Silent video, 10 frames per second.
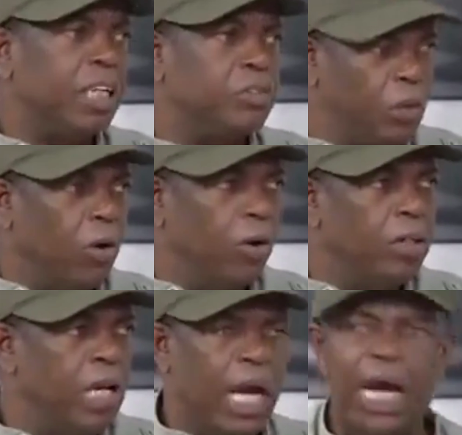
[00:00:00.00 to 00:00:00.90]
and so
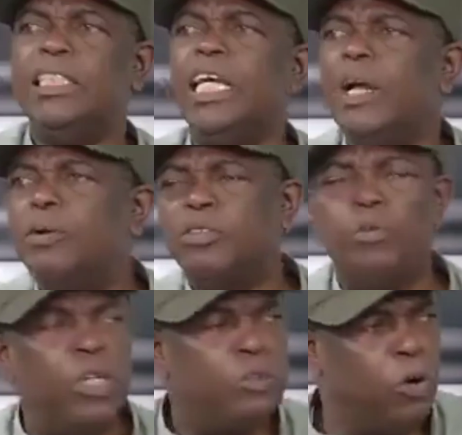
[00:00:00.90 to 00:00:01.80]
on, as I also
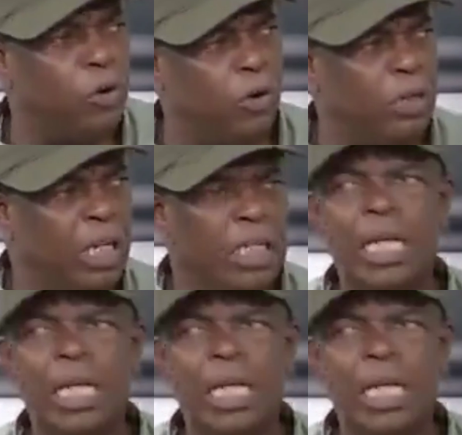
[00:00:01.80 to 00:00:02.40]
West were gone.